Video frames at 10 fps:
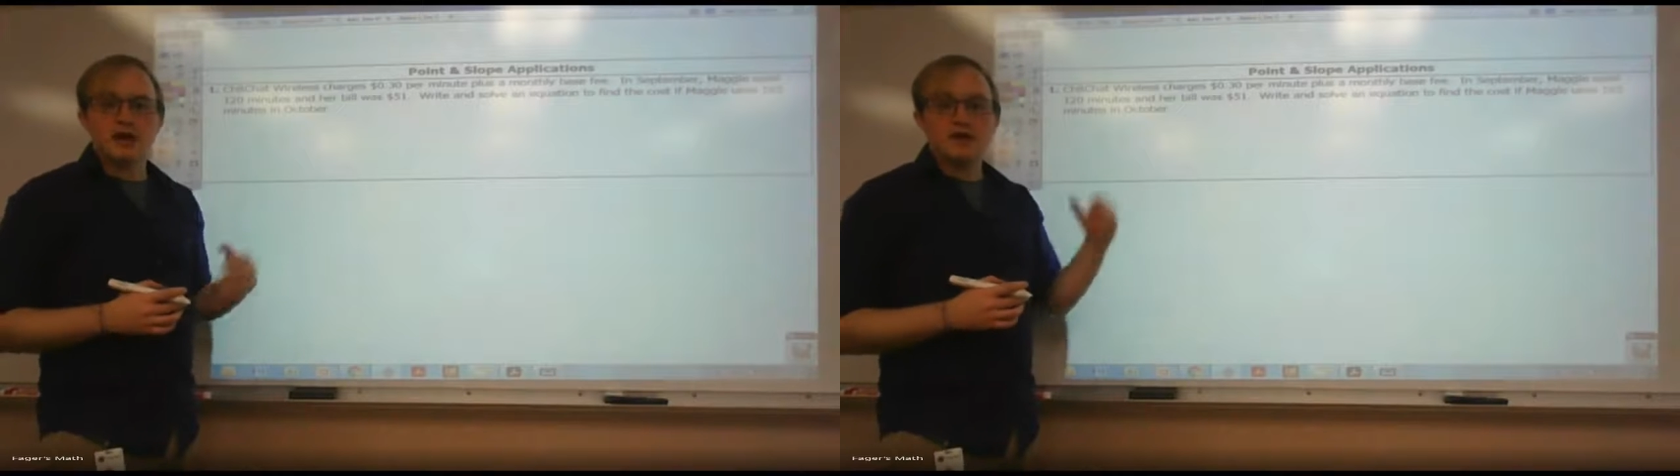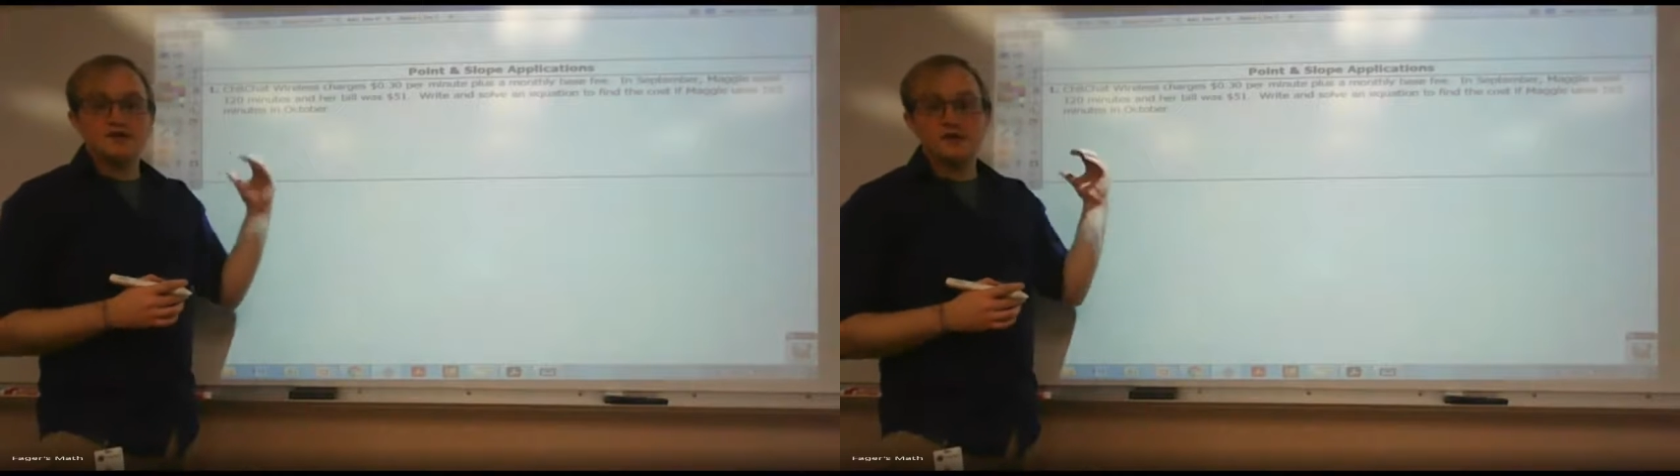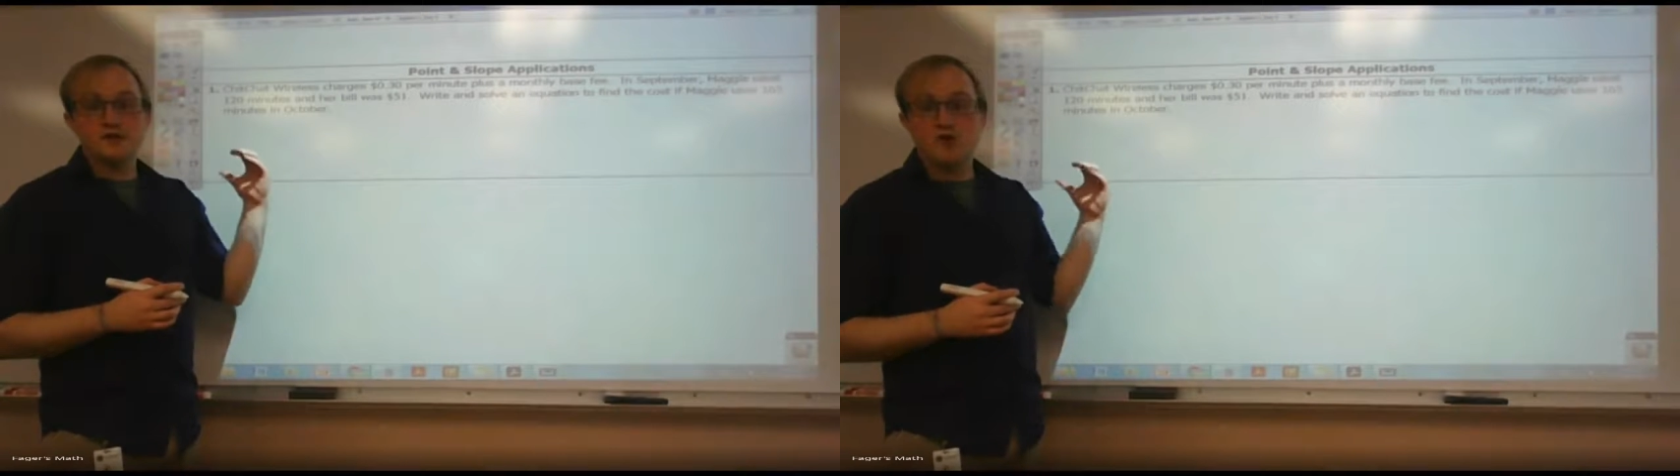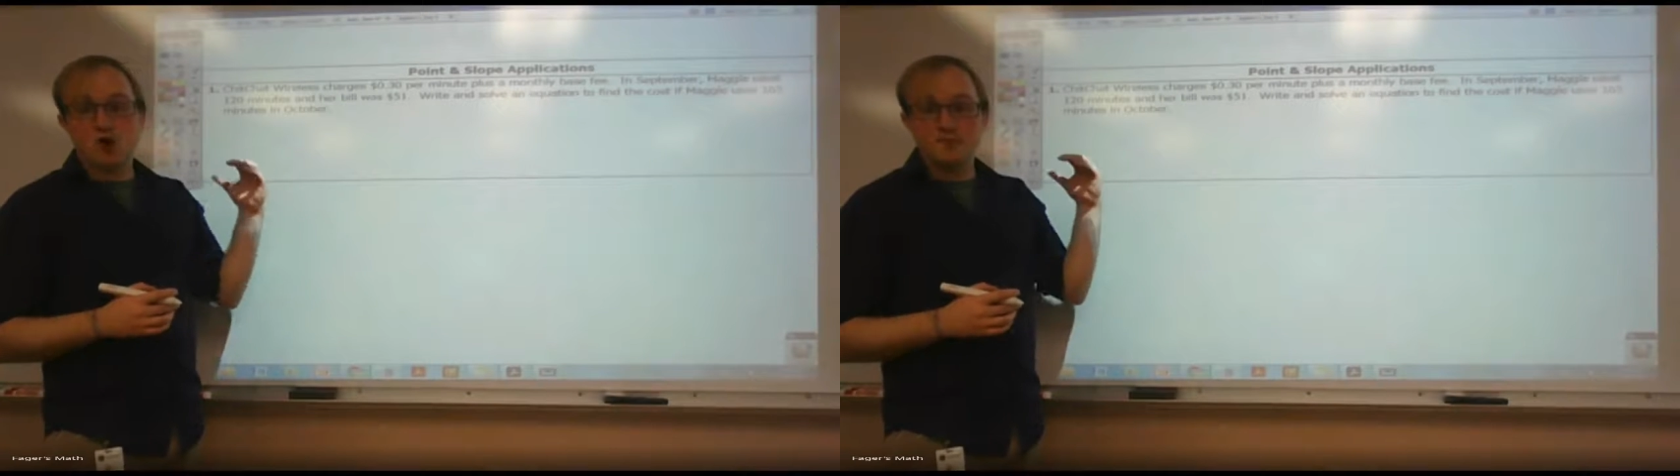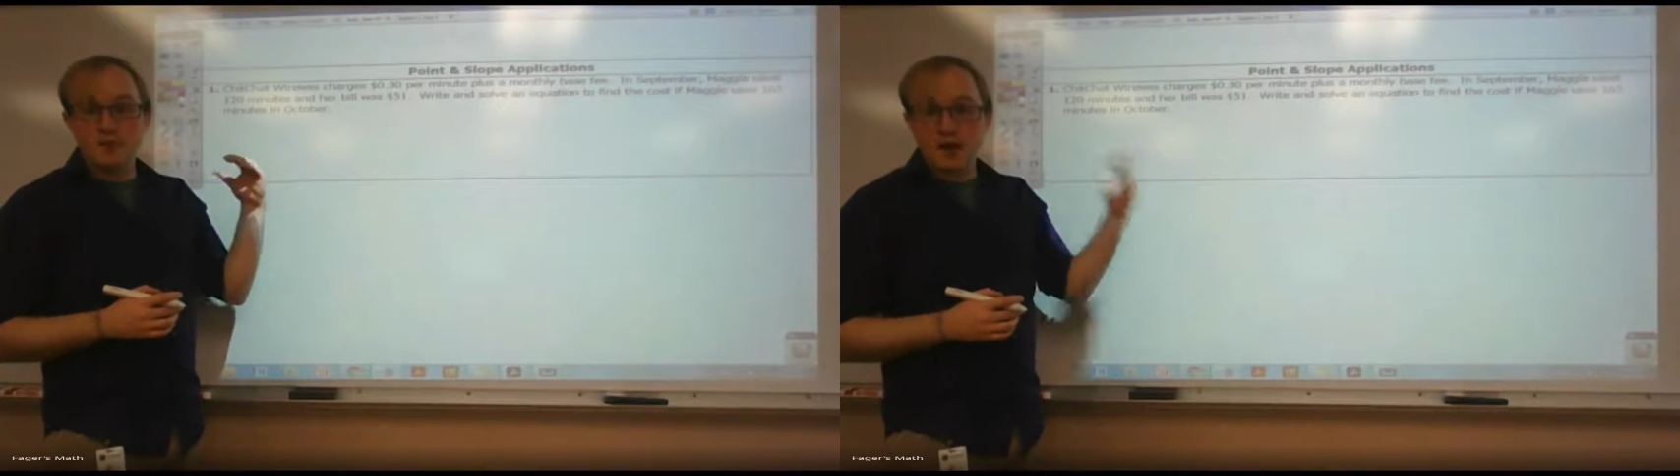hey, there
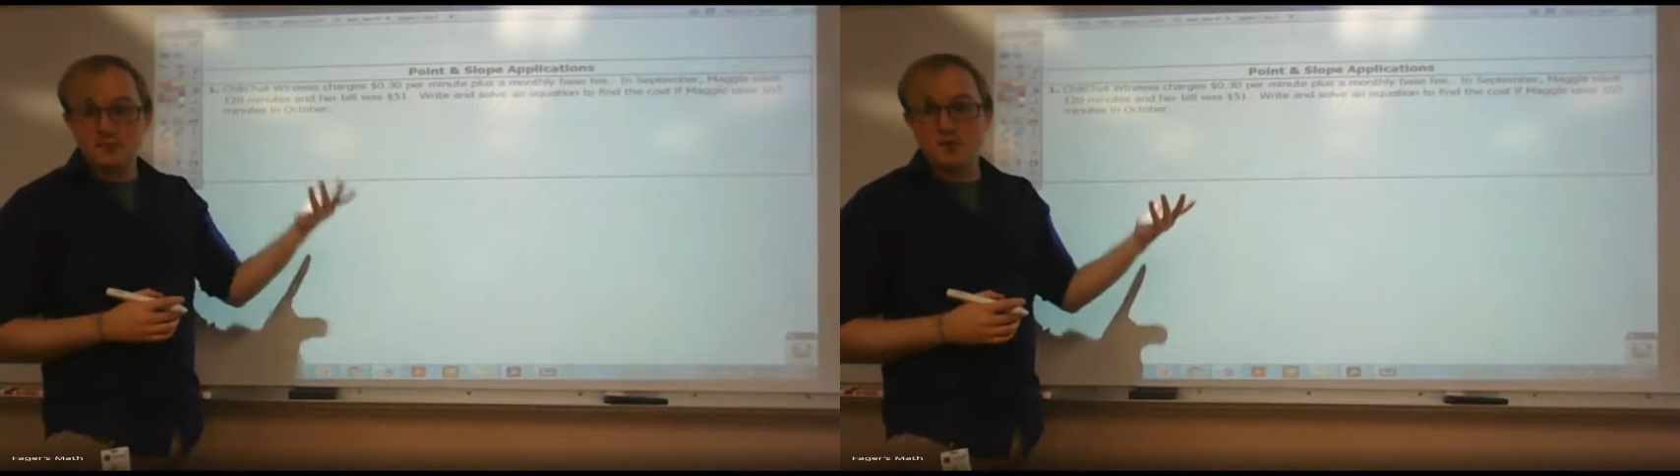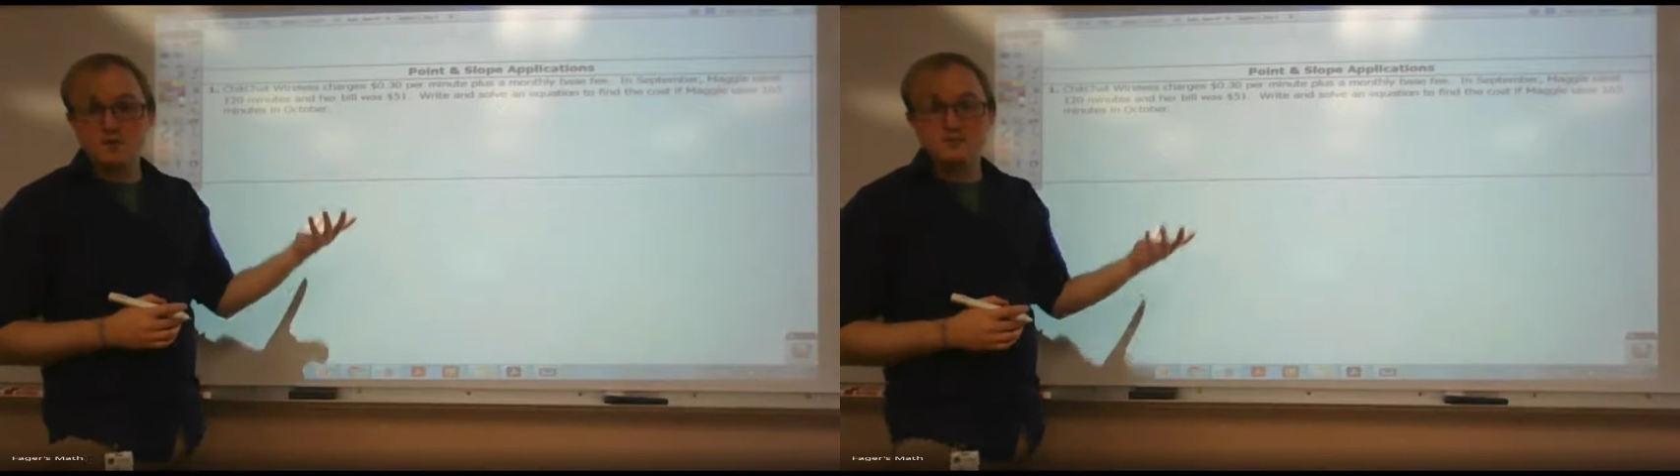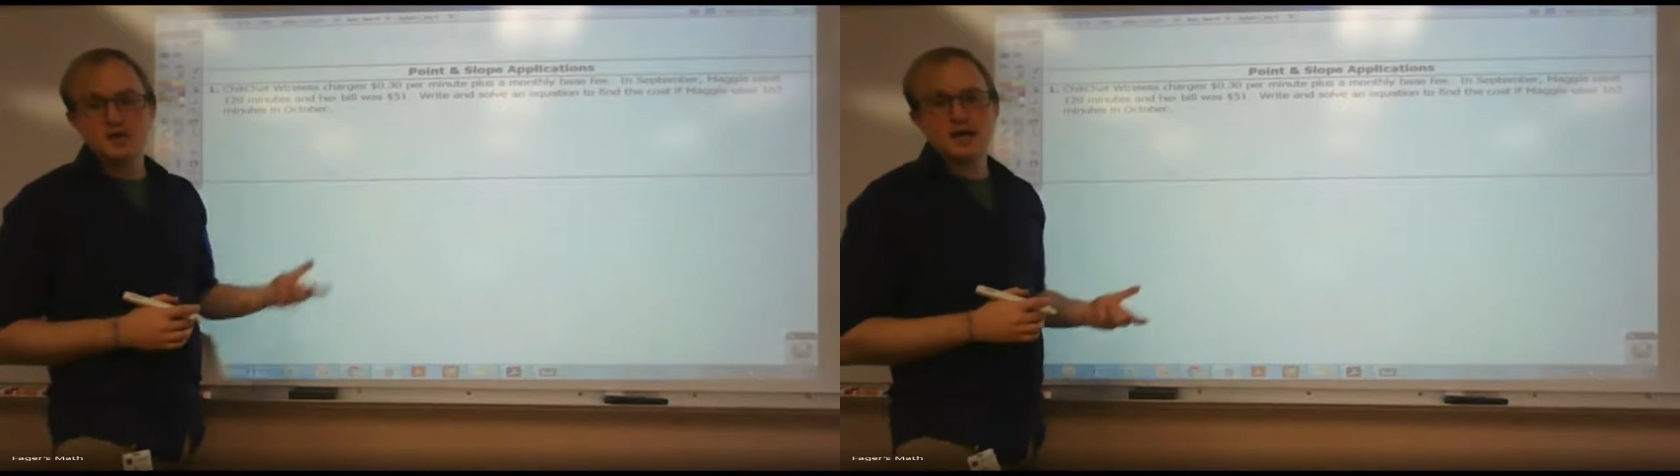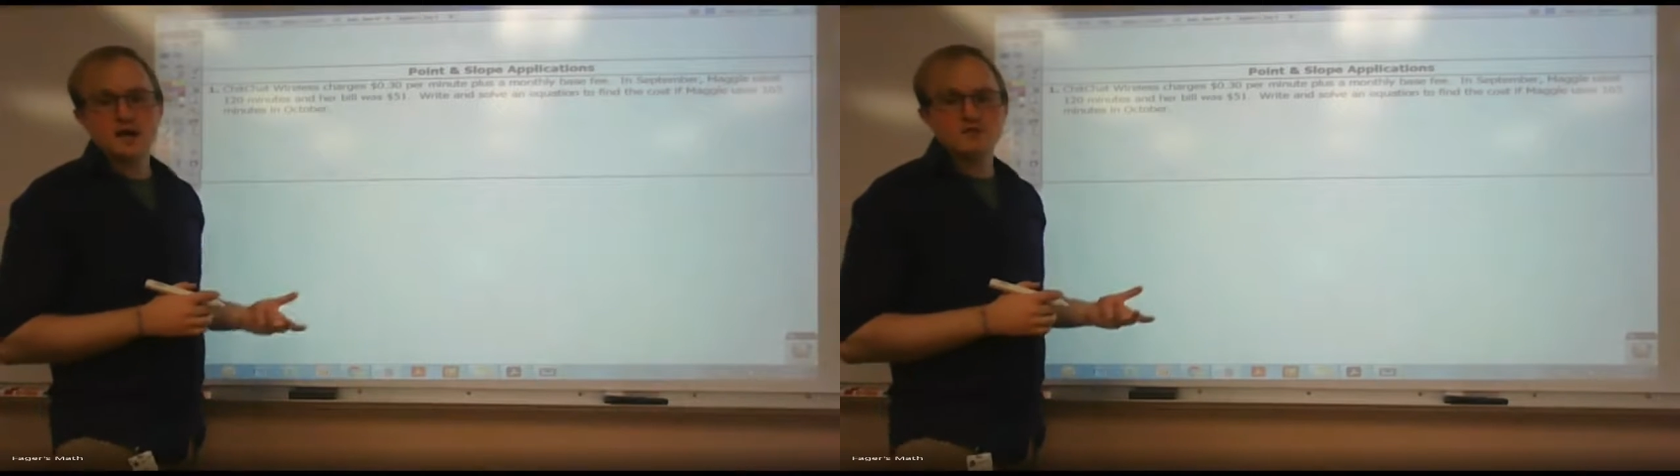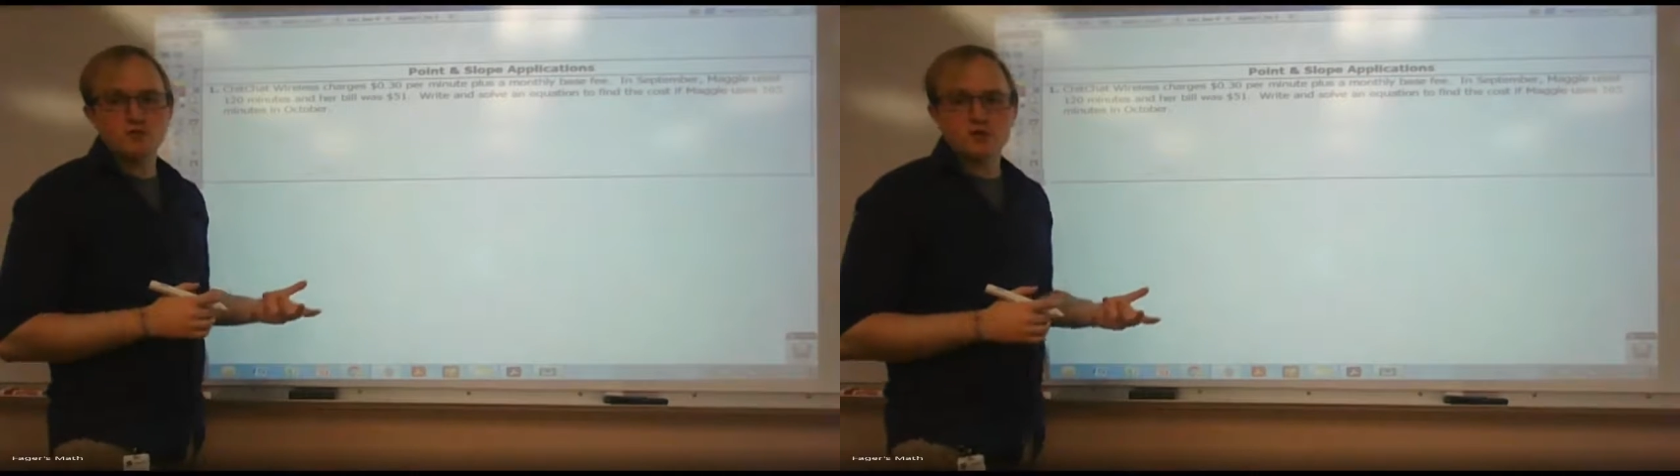are math problems that
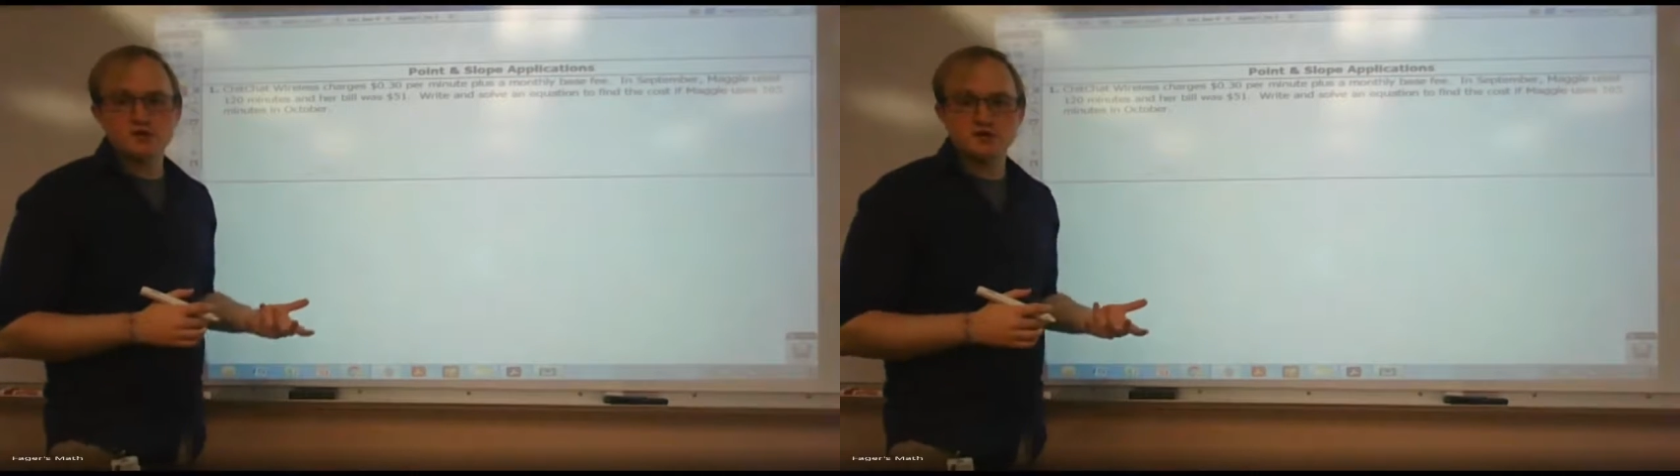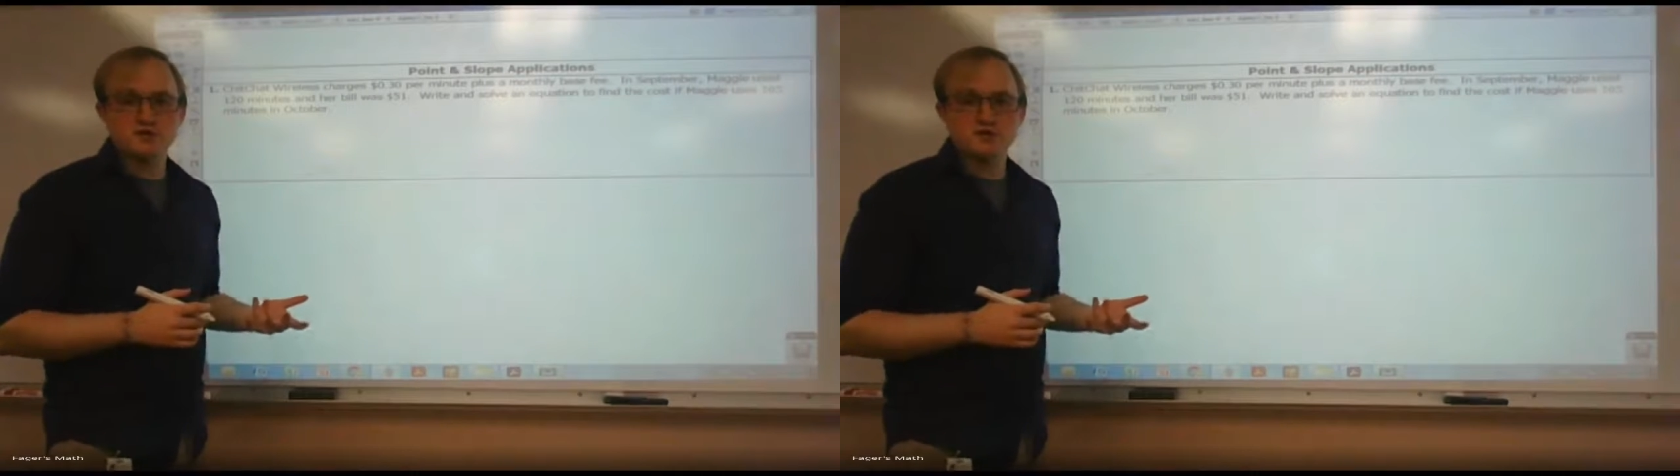have words.